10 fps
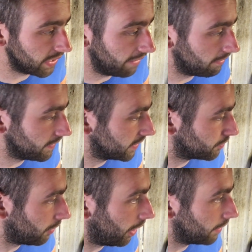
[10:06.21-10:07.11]
Everything's
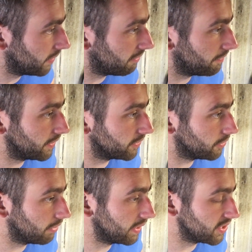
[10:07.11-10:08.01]
primed, everything's
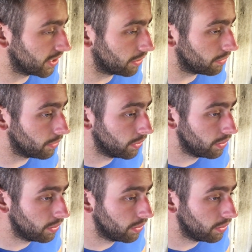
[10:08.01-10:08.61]
sort of ready to go.